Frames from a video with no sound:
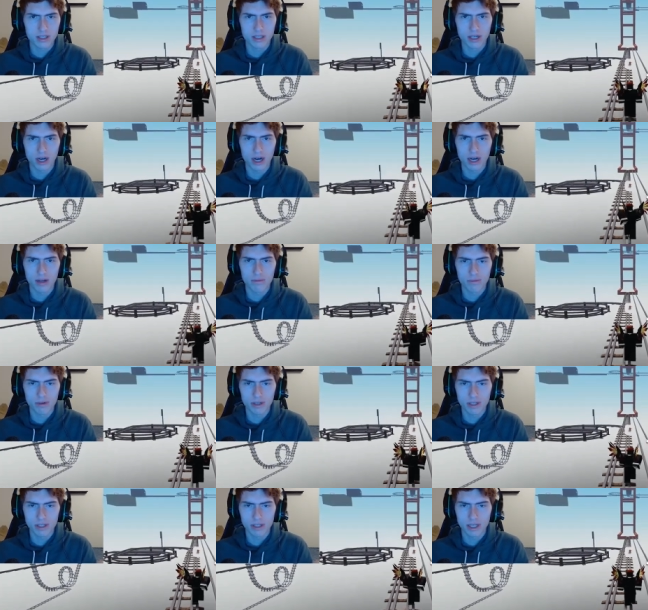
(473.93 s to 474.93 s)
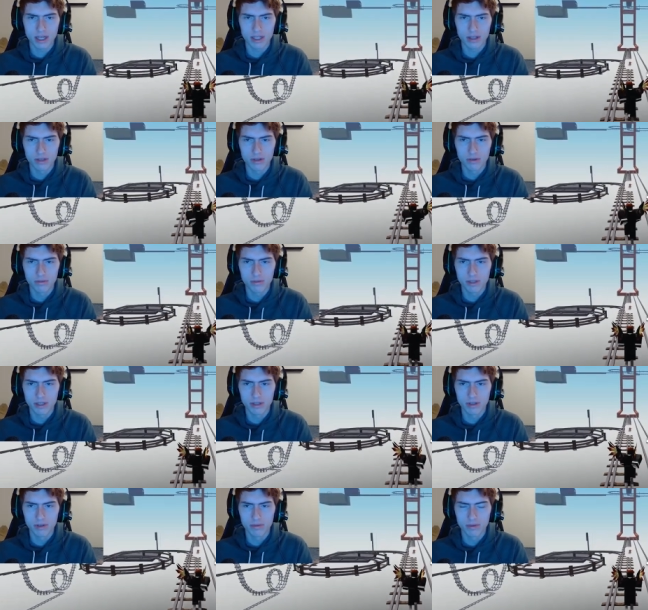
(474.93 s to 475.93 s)
god, what is that
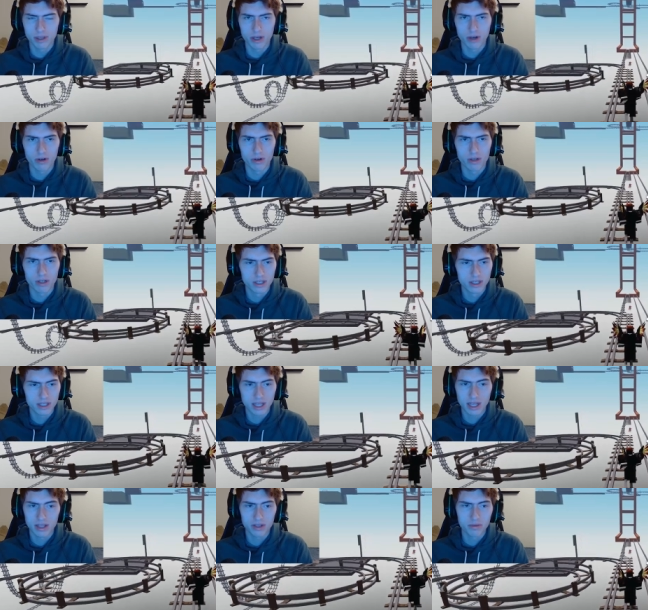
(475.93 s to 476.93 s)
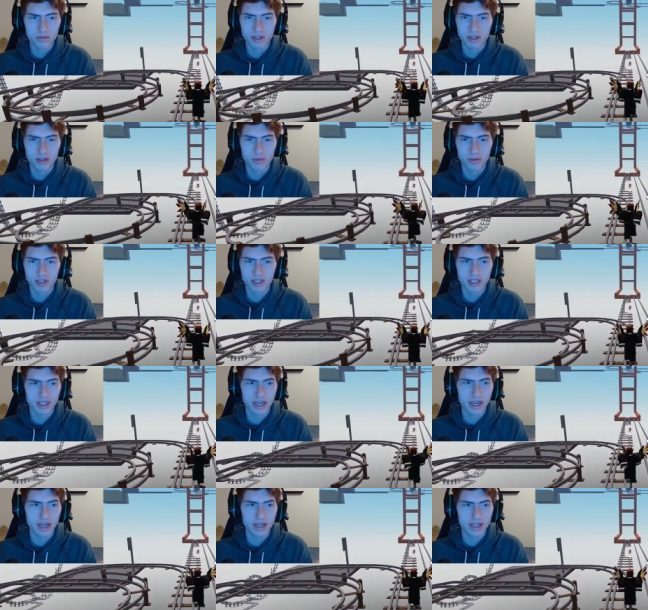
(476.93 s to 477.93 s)
loop-de-loop though? That loop-de-loop -loop is
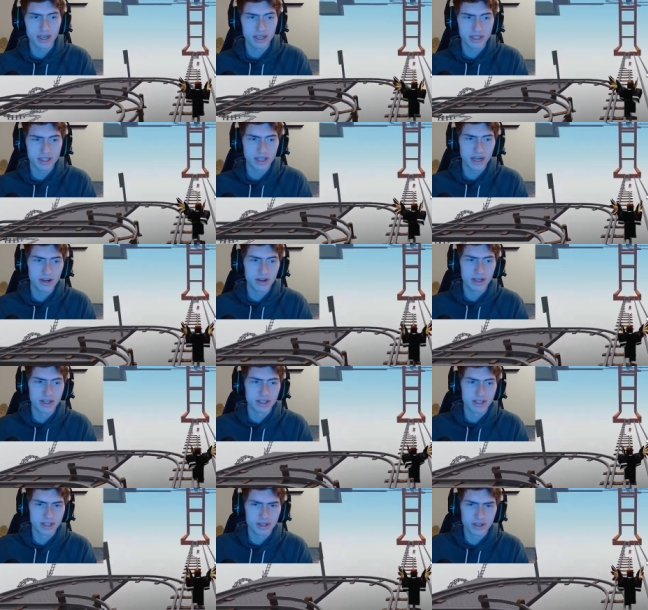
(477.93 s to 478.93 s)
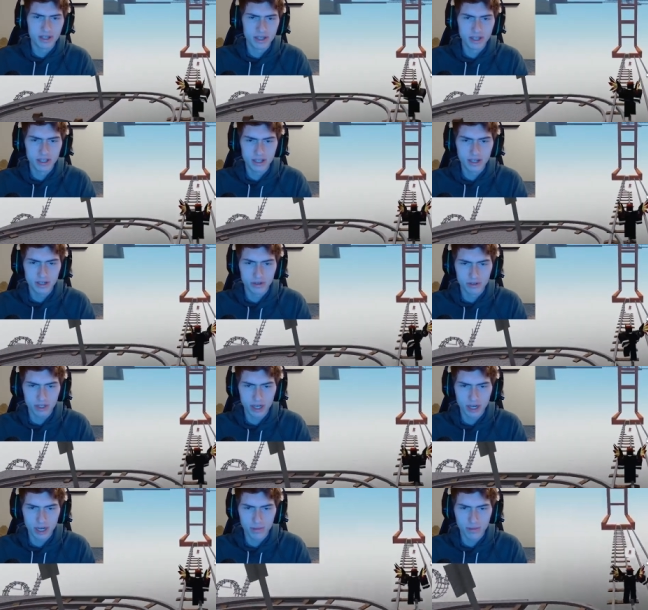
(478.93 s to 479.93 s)
kind of scary because then it goes
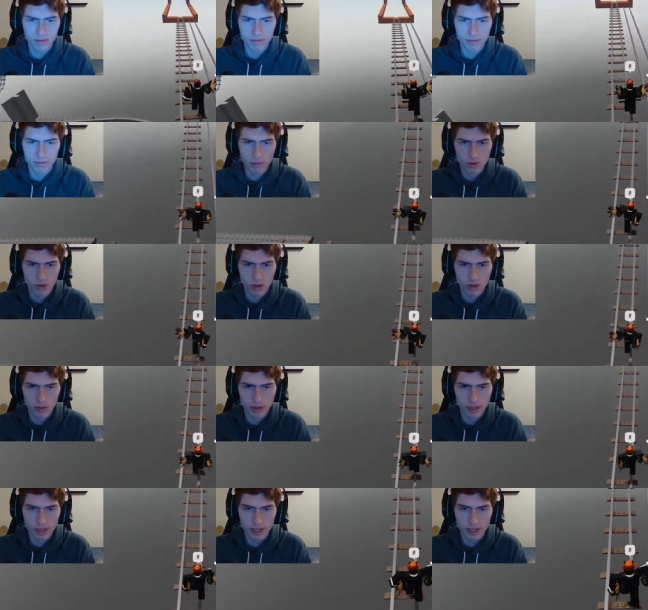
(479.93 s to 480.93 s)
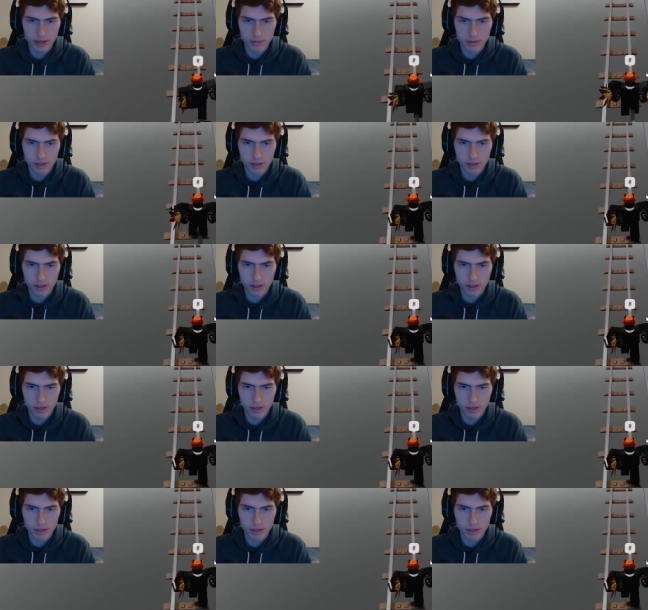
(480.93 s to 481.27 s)
up even more. Oh my god, I gotta be